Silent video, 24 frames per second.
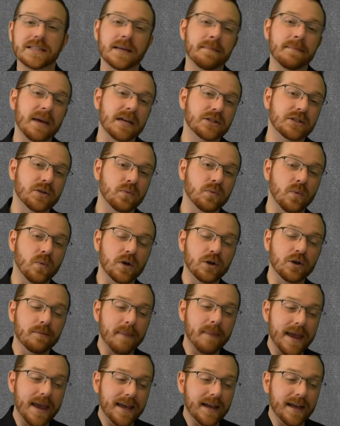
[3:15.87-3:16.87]
I mentioned, when
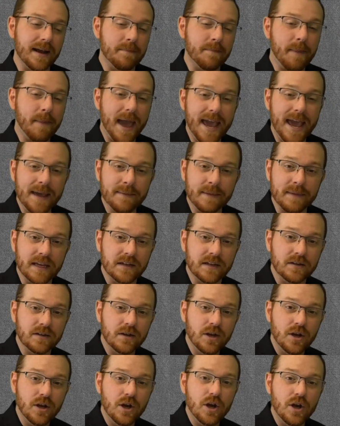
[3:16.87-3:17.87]
you're making a
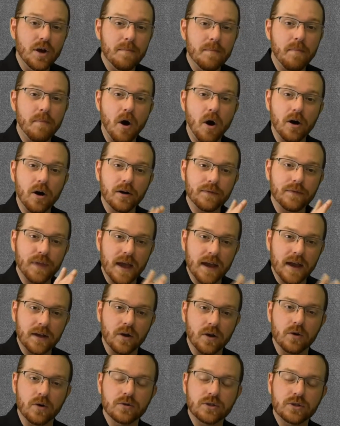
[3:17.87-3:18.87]
payment, part of
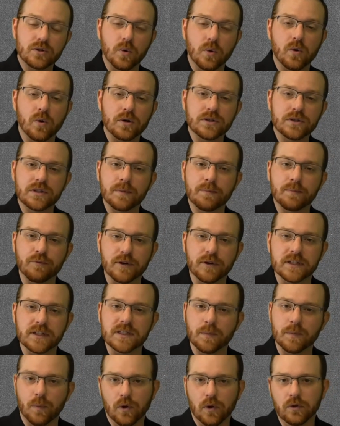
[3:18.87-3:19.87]
that goes towards the
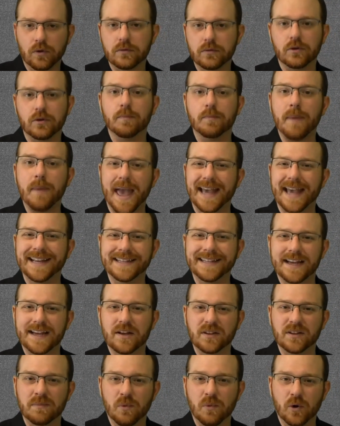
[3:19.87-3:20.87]
principal, or paying
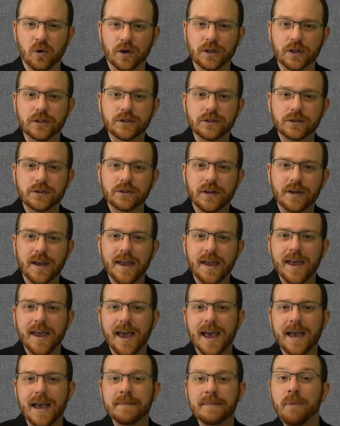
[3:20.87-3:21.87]
down the mortgage,
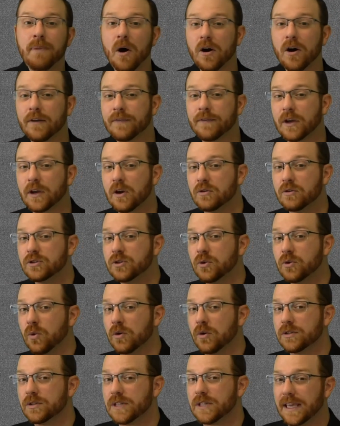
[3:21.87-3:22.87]
and part of it goes
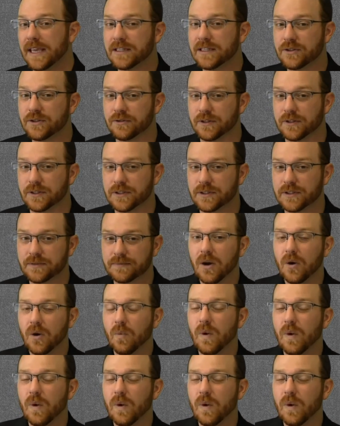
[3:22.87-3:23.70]
towards interest.